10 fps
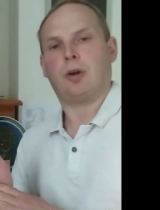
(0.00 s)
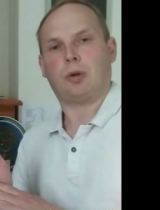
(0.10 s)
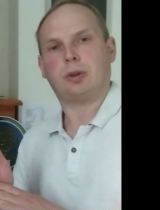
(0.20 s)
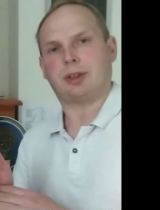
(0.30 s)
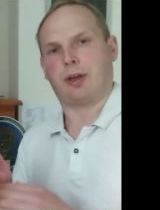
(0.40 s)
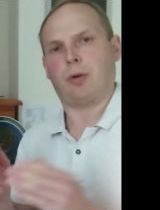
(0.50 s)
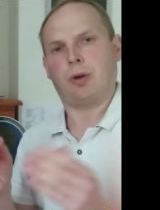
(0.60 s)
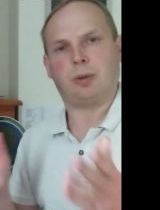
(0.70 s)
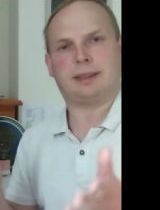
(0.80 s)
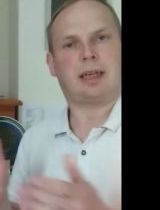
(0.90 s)
Also,
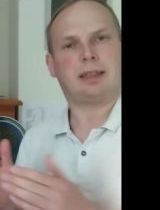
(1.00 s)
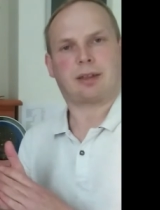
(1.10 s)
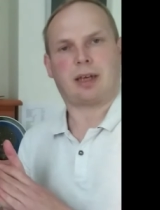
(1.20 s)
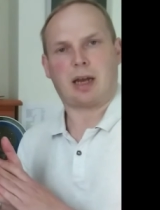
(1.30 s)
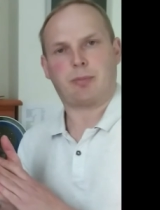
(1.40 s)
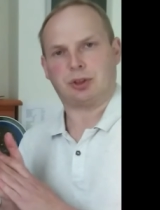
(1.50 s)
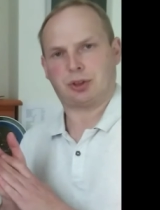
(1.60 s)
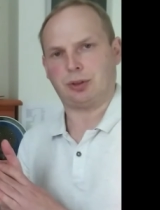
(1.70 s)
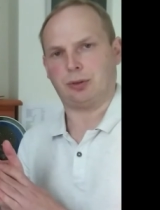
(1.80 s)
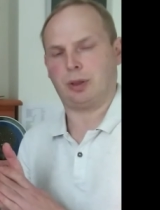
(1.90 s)
we say it's going to happen
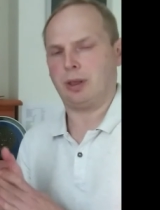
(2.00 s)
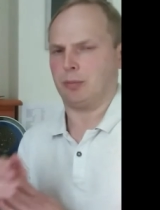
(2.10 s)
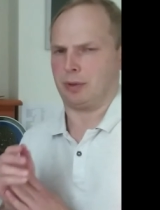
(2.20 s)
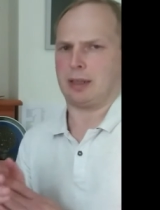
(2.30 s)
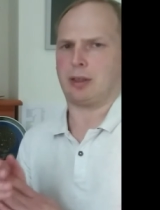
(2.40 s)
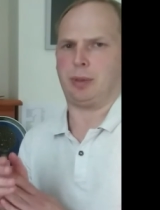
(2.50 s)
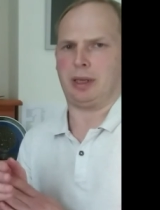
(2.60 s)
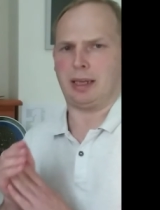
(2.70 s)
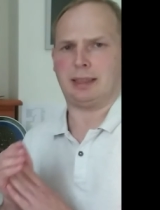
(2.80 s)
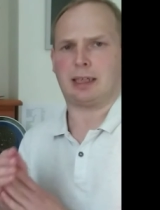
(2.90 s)
soon, but that could
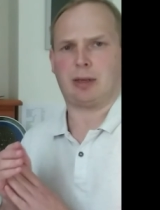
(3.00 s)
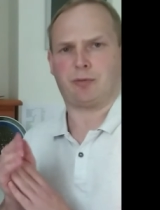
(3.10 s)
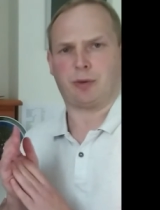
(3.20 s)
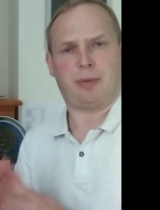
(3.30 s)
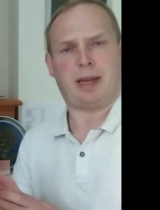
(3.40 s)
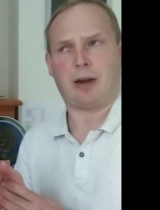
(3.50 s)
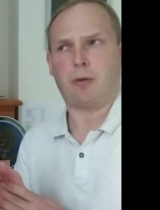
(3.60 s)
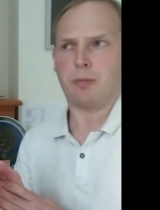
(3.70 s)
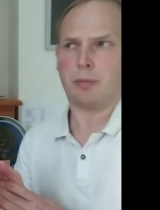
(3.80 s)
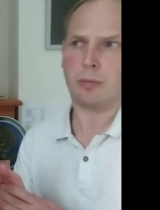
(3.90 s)
be any time from
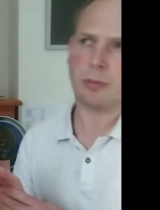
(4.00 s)
now